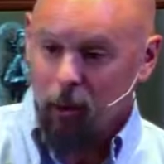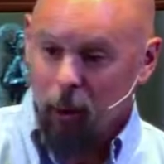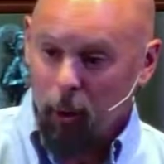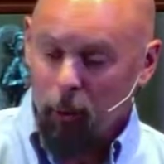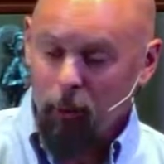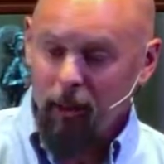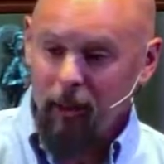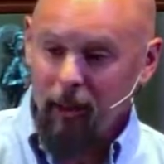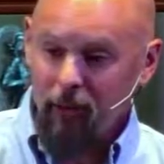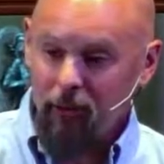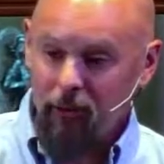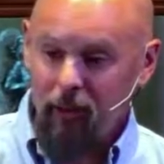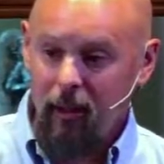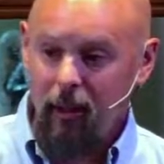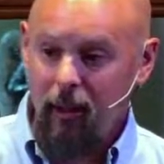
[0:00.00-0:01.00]
only
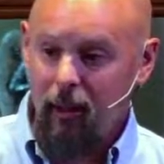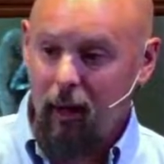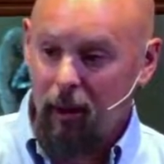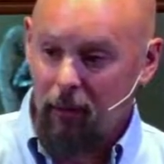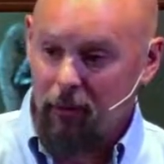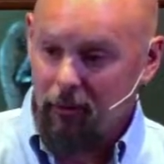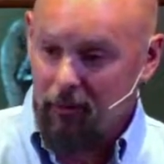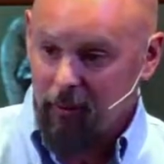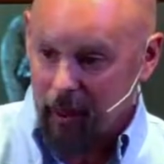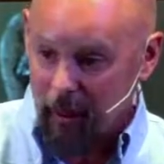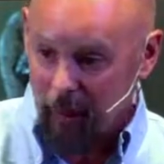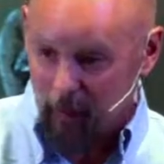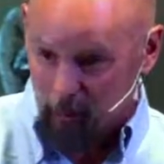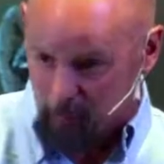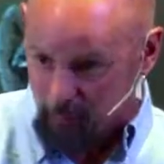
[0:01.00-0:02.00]
see
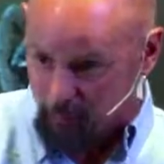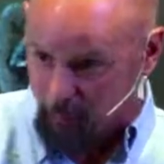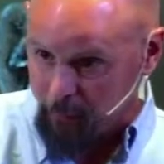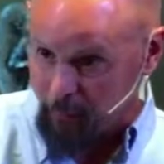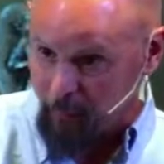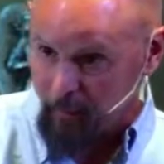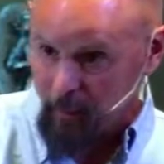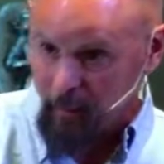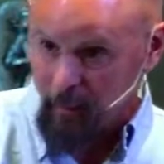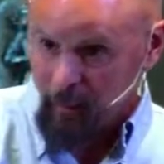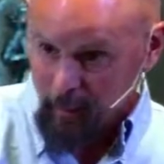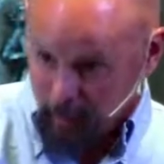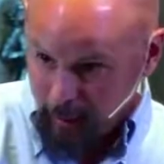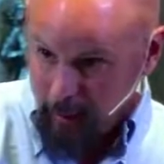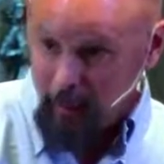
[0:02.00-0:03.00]
ourselves
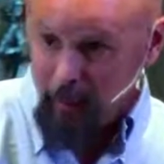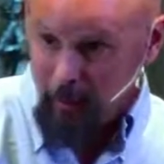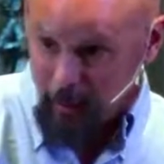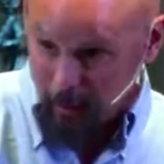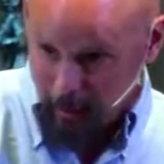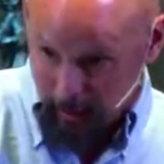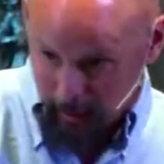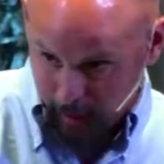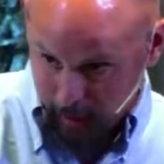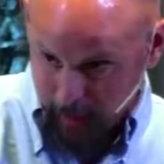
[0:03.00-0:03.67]
in them.